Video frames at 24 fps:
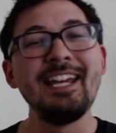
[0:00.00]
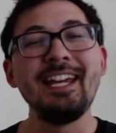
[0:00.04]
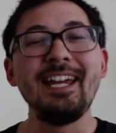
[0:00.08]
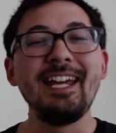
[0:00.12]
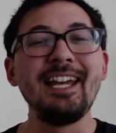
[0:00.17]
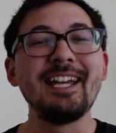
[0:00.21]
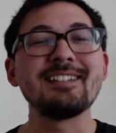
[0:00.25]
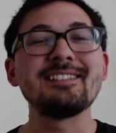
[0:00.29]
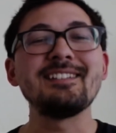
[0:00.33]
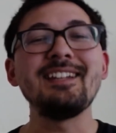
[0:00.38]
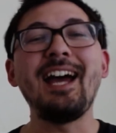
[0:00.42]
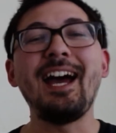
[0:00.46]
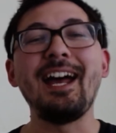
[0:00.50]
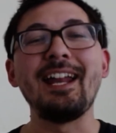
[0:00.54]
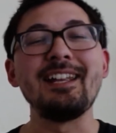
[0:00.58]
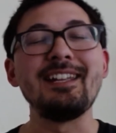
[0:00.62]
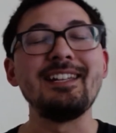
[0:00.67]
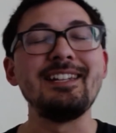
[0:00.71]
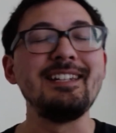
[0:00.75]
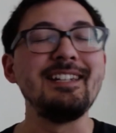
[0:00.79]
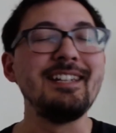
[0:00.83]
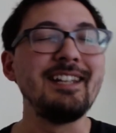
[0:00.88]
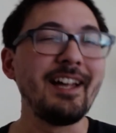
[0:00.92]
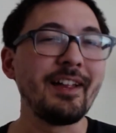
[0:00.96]
It's not
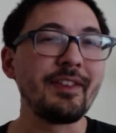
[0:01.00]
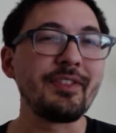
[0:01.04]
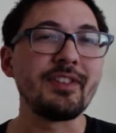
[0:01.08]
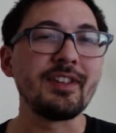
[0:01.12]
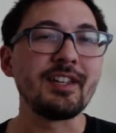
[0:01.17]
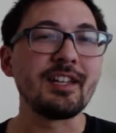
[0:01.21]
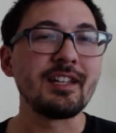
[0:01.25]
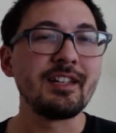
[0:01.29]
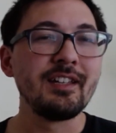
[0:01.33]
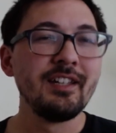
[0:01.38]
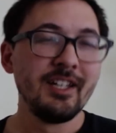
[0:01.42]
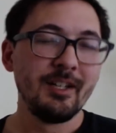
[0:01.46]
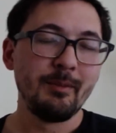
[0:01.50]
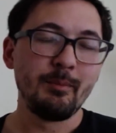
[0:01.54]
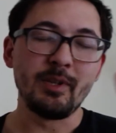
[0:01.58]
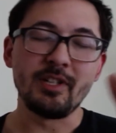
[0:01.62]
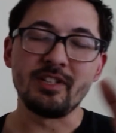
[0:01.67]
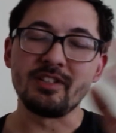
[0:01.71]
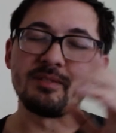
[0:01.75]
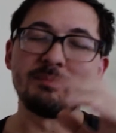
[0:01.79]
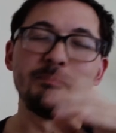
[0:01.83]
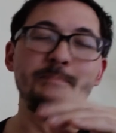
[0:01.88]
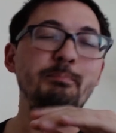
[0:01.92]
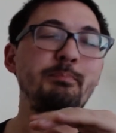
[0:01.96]
nothing, but
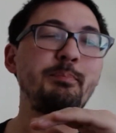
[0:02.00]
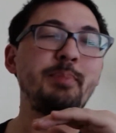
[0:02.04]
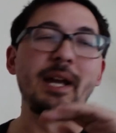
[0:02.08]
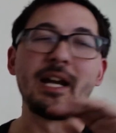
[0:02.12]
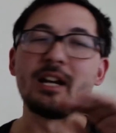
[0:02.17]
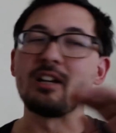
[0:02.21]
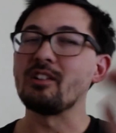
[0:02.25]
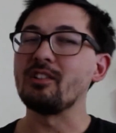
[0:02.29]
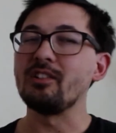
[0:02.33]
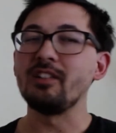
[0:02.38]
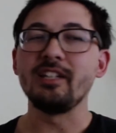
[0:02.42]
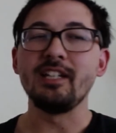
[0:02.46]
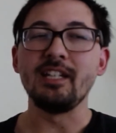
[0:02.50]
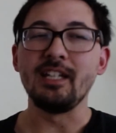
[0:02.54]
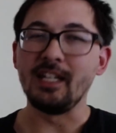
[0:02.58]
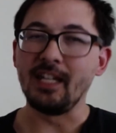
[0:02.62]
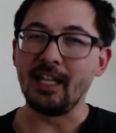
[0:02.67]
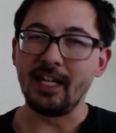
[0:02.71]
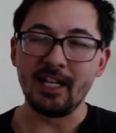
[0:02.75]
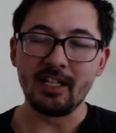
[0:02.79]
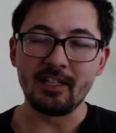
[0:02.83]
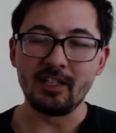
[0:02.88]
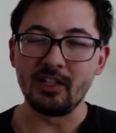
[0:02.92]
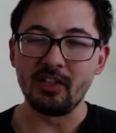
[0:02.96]
it's barely
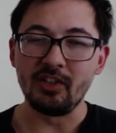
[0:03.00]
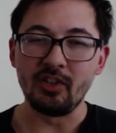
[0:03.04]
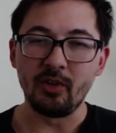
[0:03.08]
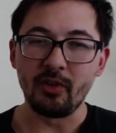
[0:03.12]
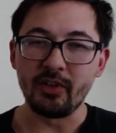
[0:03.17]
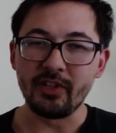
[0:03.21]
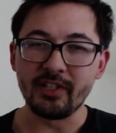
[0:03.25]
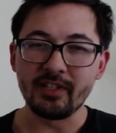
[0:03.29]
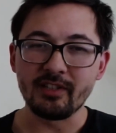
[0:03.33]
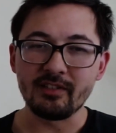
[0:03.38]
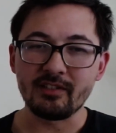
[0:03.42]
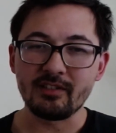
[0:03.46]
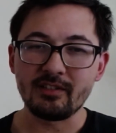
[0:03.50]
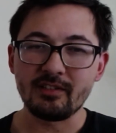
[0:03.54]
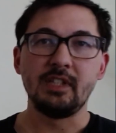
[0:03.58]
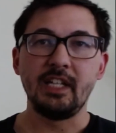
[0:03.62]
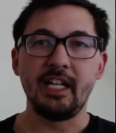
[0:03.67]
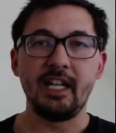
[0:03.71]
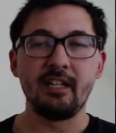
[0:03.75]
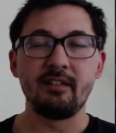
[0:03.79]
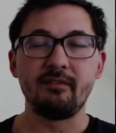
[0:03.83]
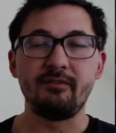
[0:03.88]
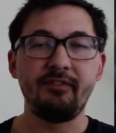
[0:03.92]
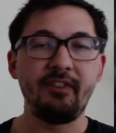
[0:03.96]
an annoyance.
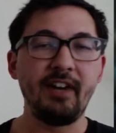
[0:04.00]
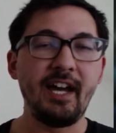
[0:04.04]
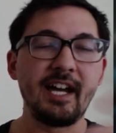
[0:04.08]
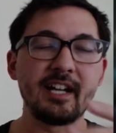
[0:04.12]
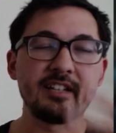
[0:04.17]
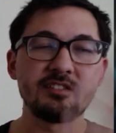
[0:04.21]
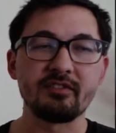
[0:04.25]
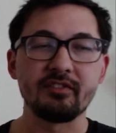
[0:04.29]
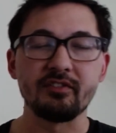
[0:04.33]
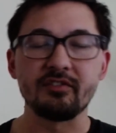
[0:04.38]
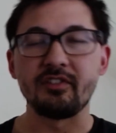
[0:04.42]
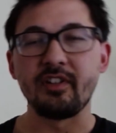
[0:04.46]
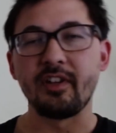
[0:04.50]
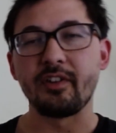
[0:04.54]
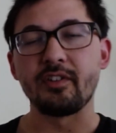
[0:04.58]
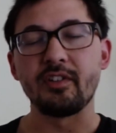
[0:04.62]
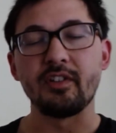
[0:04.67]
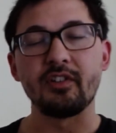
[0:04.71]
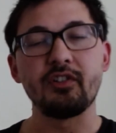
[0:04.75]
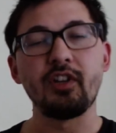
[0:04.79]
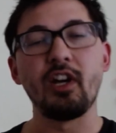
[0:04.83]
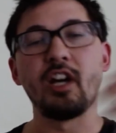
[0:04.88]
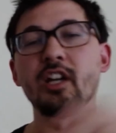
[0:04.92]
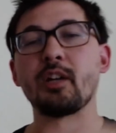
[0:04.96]
And Fox, there's nothing
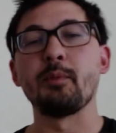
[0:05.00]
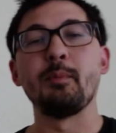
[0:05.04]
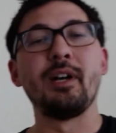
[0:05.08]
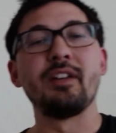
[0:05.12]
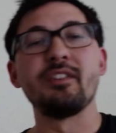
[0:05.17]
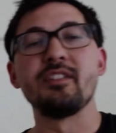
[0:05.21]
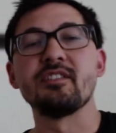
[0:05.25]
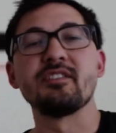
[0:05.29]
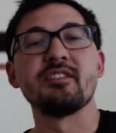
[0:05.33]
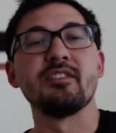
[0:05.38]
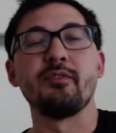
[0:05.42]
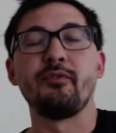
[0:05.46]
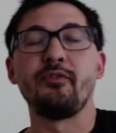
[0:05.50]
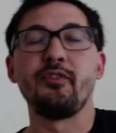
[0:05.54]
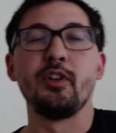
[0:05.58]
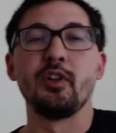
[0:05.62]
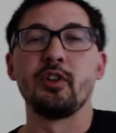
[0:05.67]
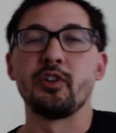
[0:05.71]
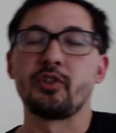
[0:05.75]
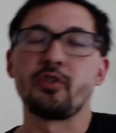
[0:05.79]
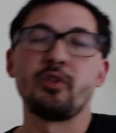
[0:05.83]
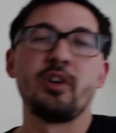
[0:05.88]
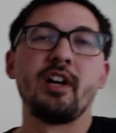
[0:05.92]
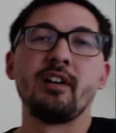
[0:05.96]
to talk about. This is
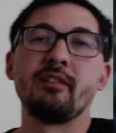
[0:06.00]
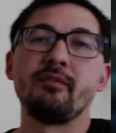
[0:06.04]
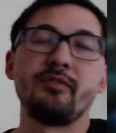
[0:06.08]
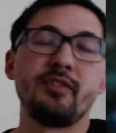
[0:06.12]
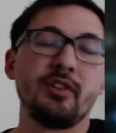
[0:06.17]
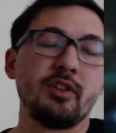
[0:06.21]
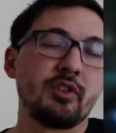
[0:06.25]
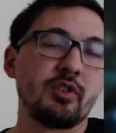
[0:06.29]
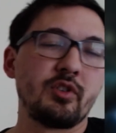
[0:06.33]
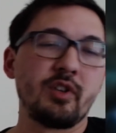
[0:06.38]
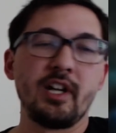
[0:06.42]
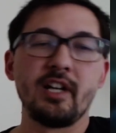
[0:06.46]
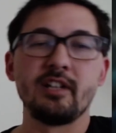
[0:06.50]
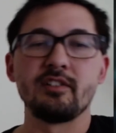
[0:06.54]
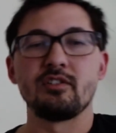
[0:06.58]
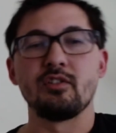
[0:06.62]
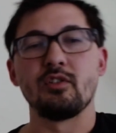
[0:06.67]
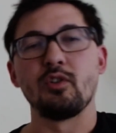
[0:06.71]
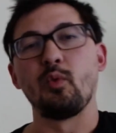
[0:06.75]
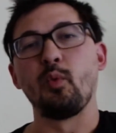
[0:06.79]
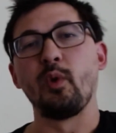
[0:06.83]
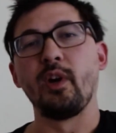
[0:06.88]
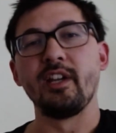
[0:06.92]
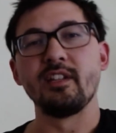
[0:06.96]
filler Cron. Filler Crons are
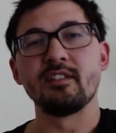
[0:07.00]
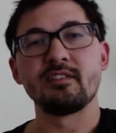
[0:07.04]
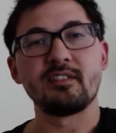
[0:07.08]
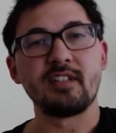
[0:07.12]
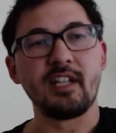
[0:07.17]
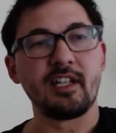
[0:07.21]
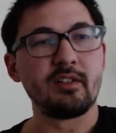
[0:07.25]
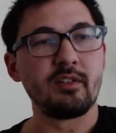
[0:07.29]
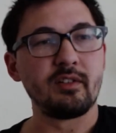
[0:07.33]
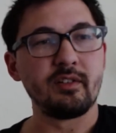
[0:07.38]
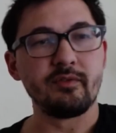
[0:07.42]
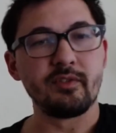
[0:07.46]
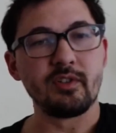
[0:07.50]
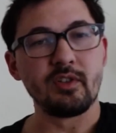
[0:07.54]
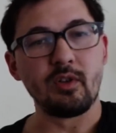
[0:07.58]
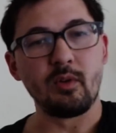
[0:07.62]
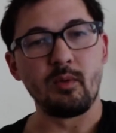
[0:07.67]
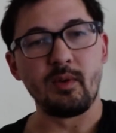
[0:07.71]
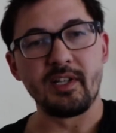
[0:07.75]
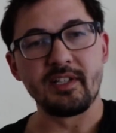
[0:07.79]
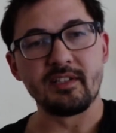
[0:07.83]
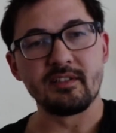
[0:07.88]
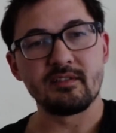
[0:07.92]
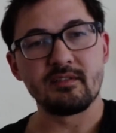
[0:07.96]
a waste. I don't even know
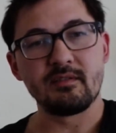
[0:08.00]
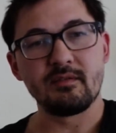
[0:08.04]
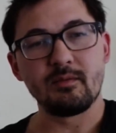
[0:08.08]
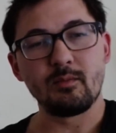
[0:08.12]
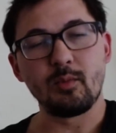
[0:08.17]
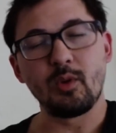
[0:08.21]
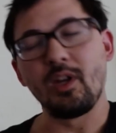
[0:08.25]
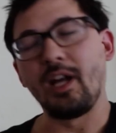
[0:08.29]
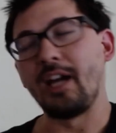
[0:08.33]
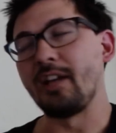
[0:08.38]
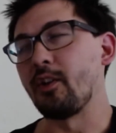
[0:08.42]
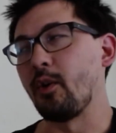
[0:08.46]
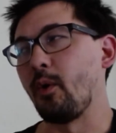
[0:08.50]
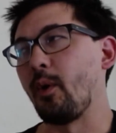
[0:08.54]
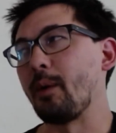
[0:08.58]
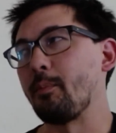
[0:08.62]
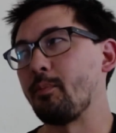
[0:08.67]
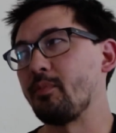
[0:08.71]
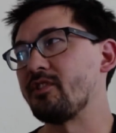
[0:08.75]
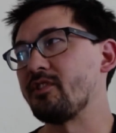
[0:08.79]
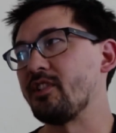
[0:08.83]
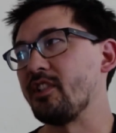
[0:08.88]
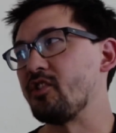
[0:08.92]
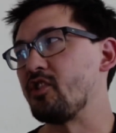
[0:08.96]
why. Well, I know why
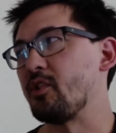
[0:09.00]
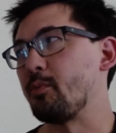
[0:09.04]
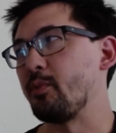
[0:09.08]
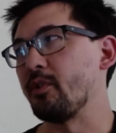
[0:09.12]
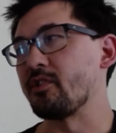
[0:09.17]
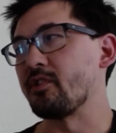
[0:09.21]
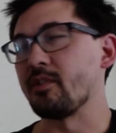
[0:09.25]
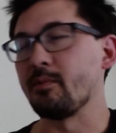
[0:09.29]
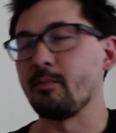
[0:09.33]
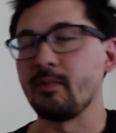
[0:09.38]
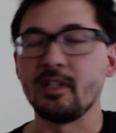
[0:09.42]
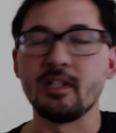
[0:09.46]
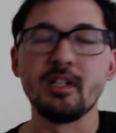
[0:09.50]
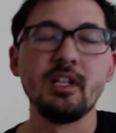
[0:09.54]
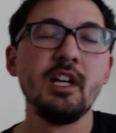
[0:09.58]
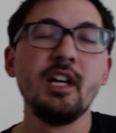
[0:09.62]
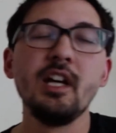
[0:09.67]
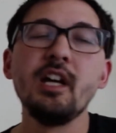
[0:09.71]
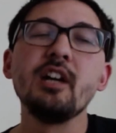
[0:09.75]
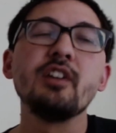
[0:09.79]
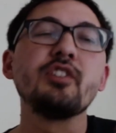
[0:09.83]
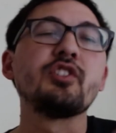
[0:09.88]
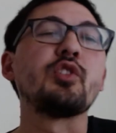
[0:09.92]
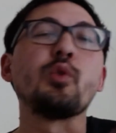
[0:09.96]
CG puts them in,
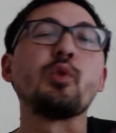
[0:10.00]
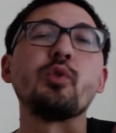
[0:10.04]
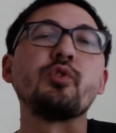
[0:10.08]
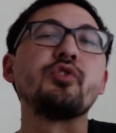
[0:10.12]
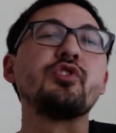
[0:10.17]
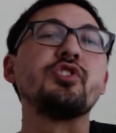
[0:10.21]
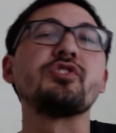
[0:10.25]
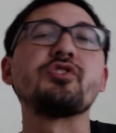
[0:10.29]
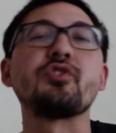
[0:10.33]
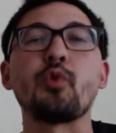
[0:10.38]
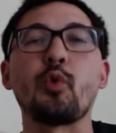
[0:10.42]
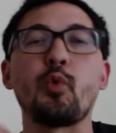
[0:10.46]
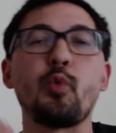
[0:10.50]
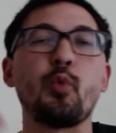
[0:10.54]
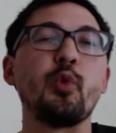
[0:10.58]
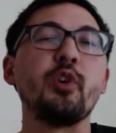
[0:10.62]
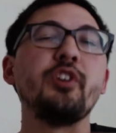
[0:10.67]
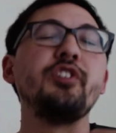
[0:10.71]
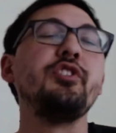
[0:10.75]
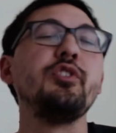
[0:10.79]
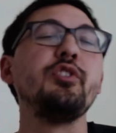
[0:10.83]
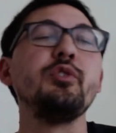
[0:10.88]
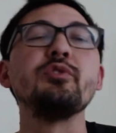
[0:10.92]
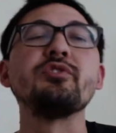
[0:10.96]
to just
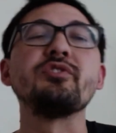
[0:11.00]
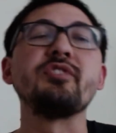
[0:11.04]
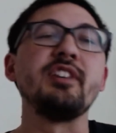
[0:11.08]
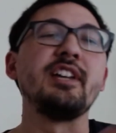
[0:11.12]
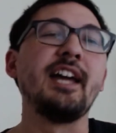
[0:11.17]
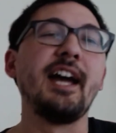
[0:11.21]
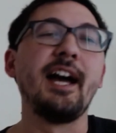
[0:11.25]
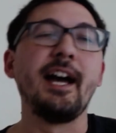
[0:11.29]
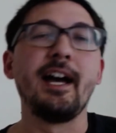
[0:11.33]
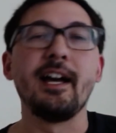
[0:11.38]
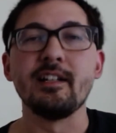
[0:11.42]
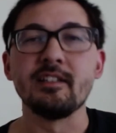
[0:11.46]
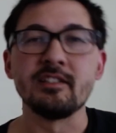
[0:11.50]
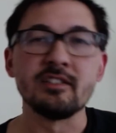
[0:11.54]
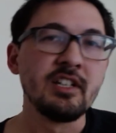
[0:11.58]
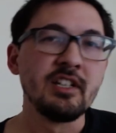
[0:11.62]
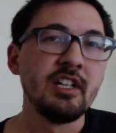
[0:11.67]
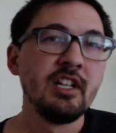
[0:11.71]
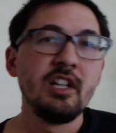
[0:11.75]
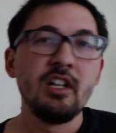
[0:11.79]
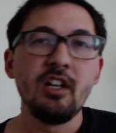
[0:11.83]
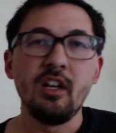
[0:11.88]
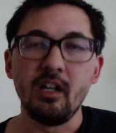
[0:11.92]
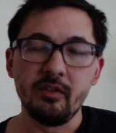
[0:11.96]
reduce the odds
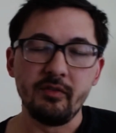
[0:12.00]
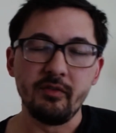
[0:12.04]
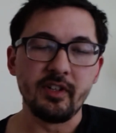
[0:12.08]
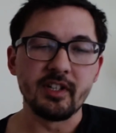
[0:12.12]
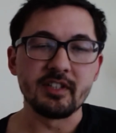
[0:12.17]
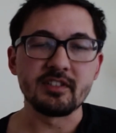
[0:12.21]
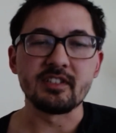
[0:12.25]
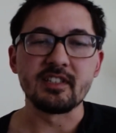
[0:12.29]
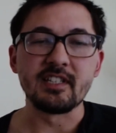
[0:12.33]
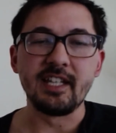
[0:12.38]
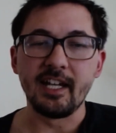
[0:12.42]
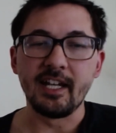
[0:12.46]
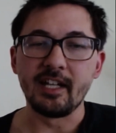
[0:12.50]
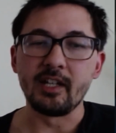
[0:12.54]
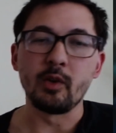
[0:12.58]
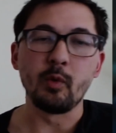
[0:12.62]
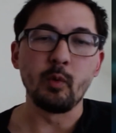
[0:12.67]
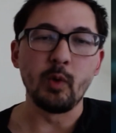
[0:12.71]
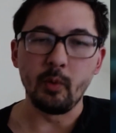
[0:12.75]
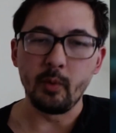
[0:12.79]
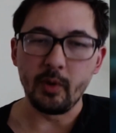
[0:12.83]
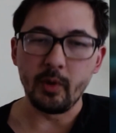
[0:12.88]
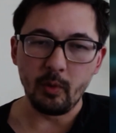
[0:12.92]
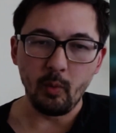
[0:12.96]
of us getting
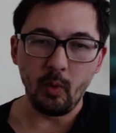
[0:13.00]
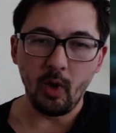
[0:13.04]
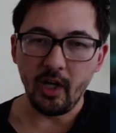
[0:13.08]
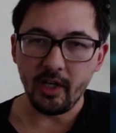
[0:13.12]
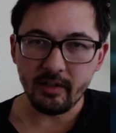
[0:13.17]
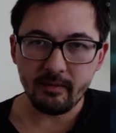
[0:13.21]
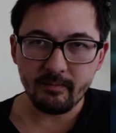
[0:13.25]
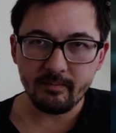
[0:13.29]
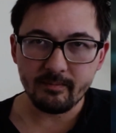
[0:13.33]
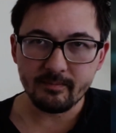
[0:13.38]
what we want.